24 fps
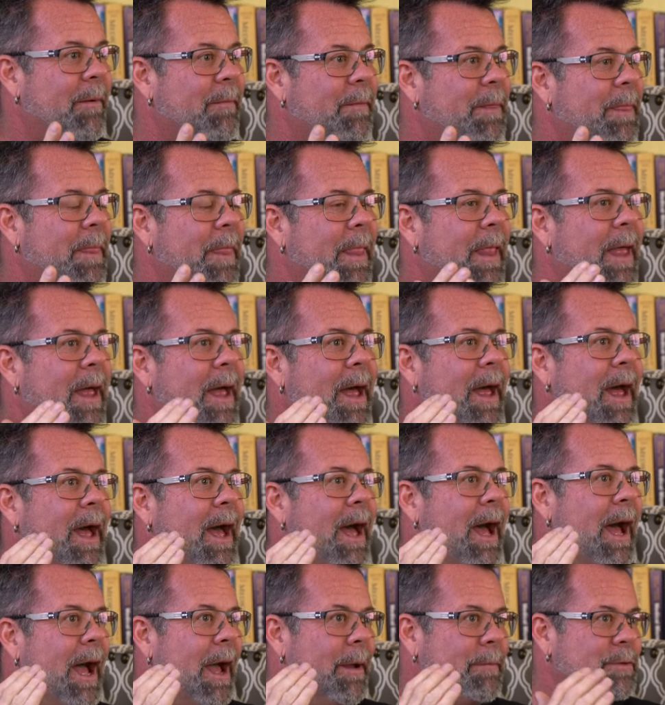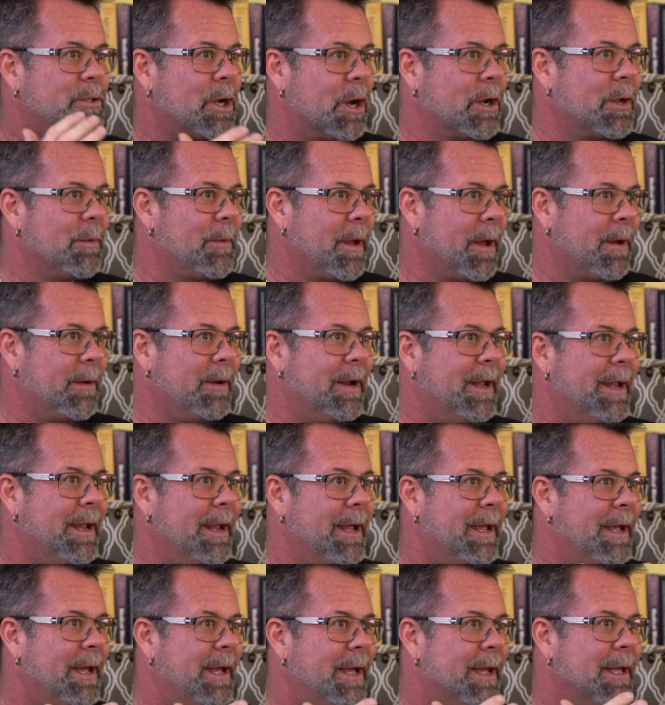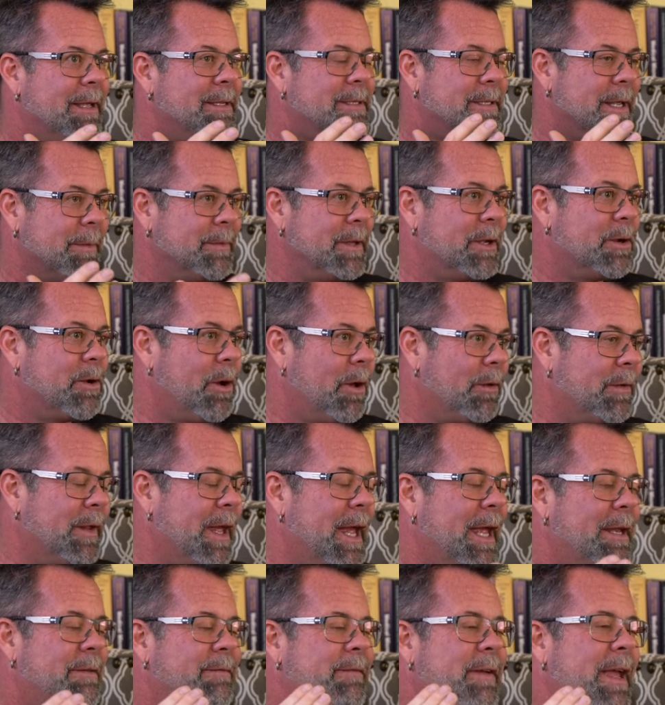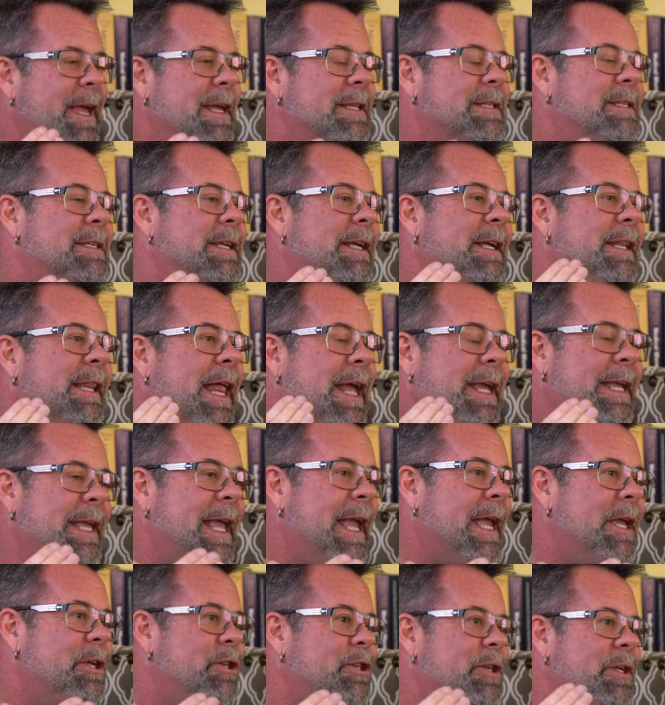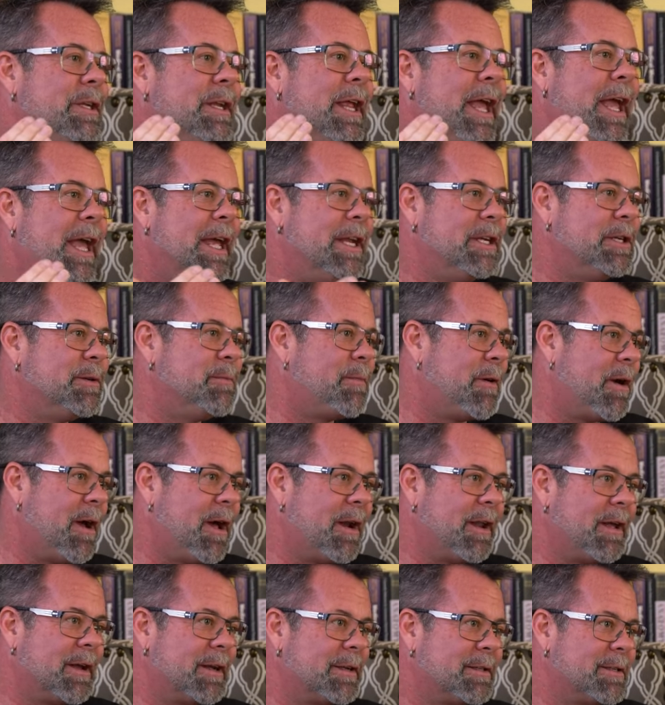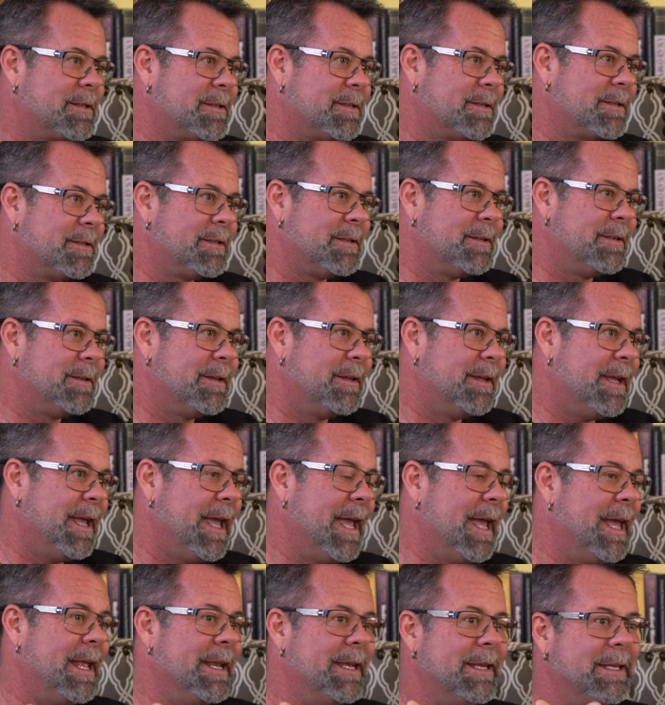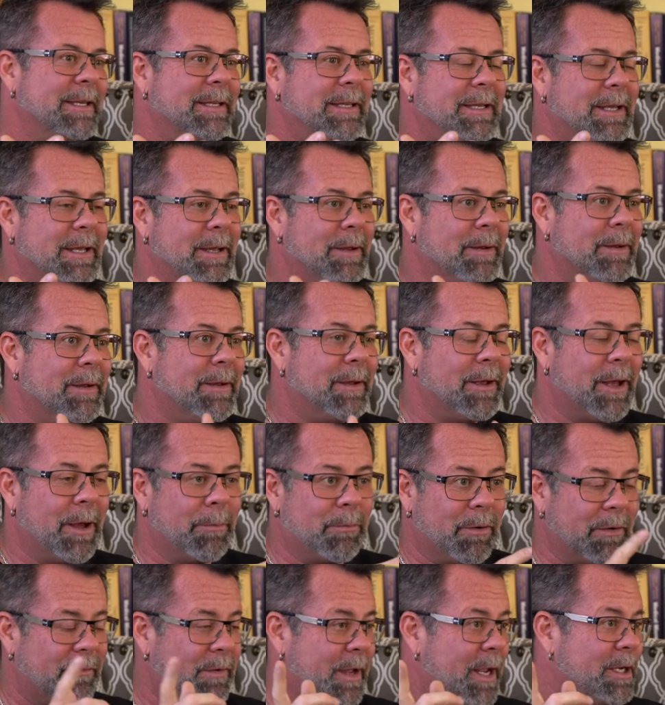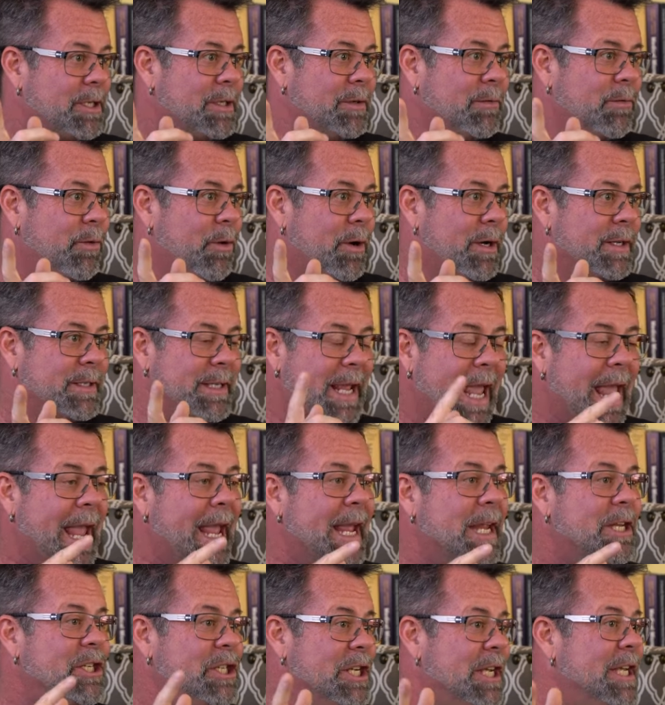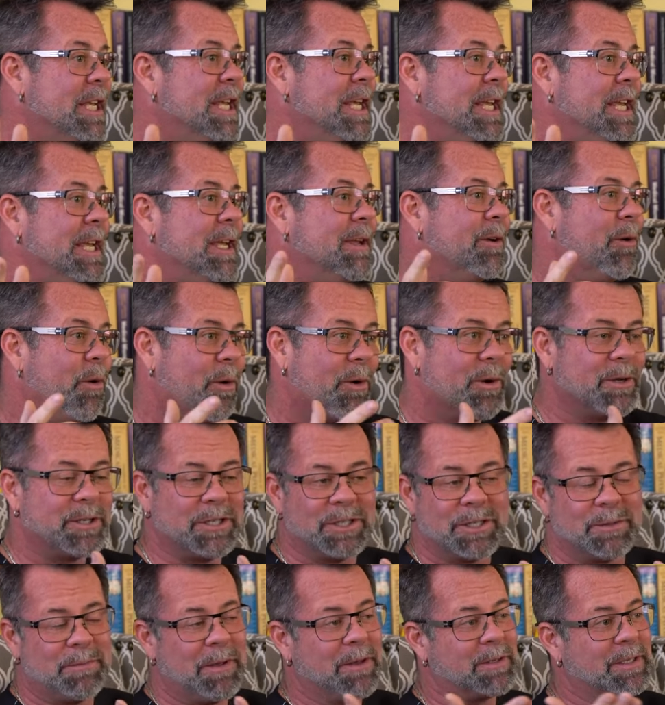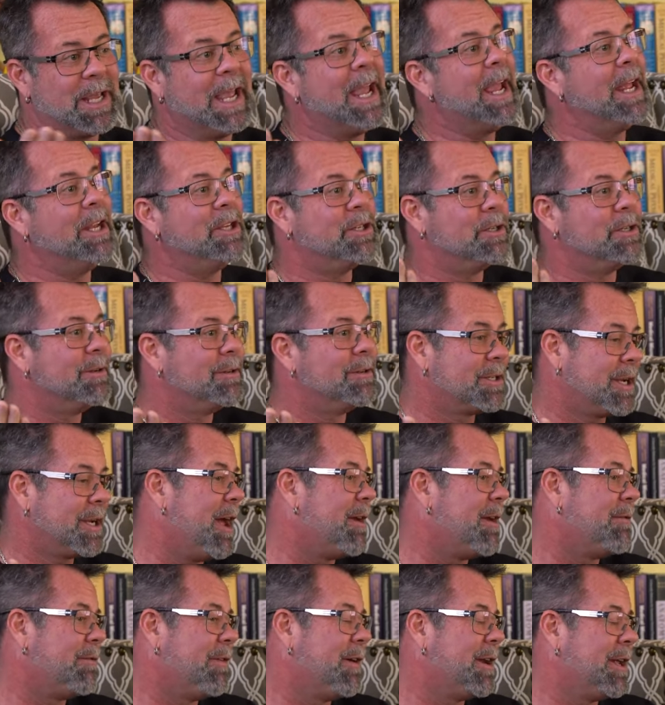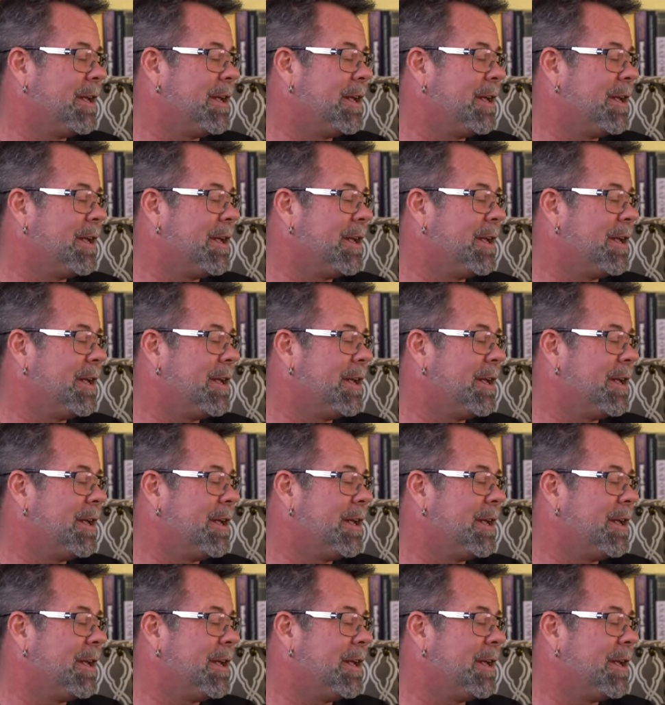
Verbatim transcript: about? I'm talking about something called advanced glycation end products. And the abbreviation for it is AGE, or it just spells age. It's kind of